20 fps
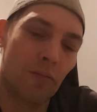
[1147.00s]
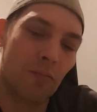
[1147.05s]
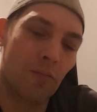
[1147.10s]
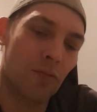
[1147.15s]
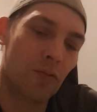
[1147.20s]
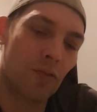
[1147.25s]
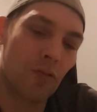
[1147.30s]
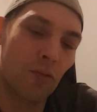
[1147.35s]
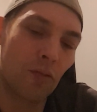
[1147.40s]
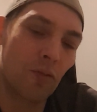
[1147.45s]
of
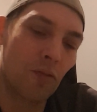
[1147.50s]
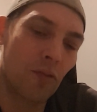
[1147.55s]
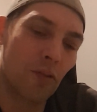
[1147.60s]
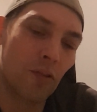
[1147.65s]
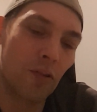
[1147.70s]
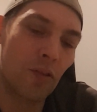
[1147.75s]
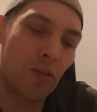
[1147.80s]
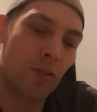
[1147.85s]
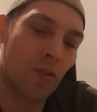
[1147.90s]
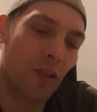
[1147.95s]

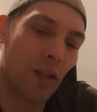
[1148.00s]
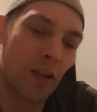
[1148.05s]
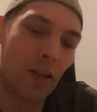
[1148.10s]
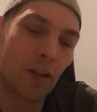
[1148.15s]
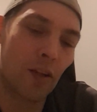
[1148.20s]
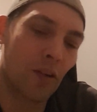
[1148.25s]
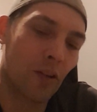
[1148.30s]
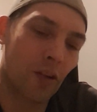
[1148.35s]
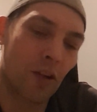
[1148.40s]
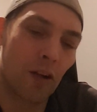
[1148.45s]
Swords
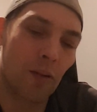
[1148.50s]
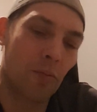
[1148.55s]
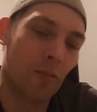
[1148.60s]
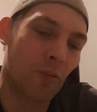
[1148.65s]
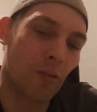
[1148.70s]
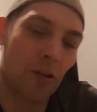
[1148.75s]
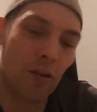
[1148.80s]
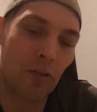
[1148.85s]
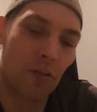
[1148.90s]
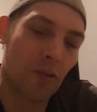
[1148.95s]
sailing on the
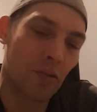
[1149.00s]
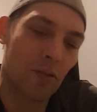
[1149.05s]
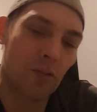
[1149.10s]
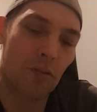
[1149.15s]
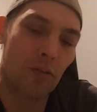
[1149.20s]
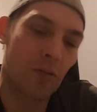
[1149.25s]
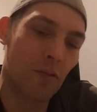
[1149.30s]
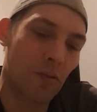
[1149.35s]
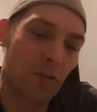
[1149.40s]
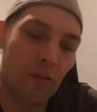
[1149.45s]
Kamawars.
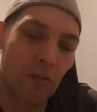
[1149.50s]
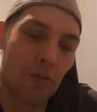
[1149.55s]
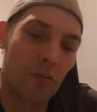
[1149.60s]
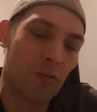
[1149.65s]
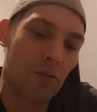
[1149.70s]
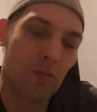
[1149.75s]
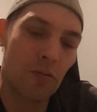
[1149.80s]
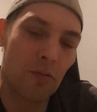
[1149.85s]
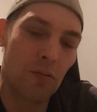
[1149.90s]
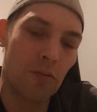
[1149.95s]

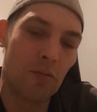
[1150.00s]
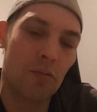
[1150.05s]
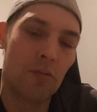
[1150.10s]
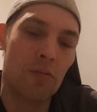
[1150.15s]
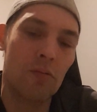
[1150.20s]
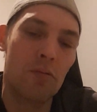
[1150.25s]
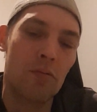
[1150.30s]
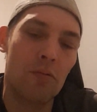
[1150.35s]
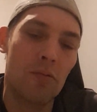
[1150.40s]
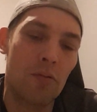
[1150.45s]

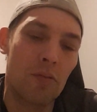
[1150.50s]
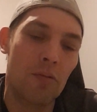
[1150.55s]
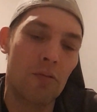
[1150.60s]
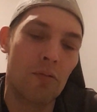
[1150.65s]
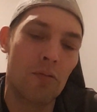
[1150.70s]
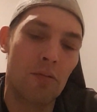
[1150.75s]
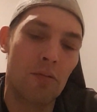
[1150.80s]
Uh,